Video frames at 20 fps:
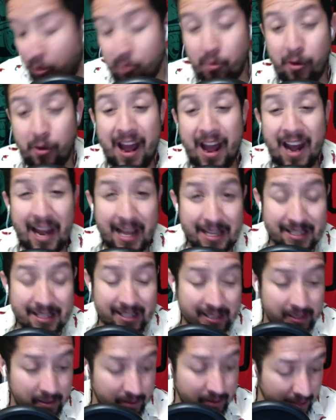
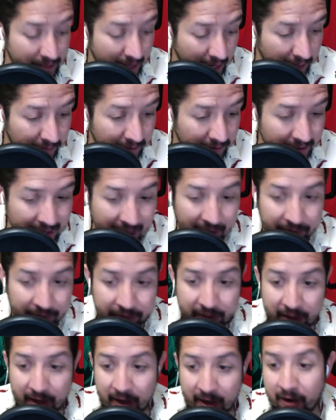Morales' name is out
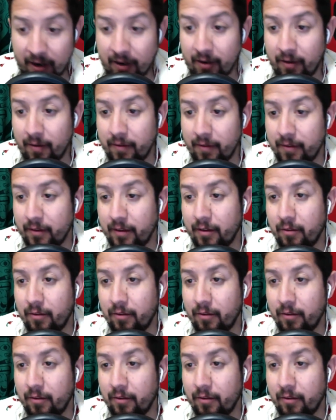there.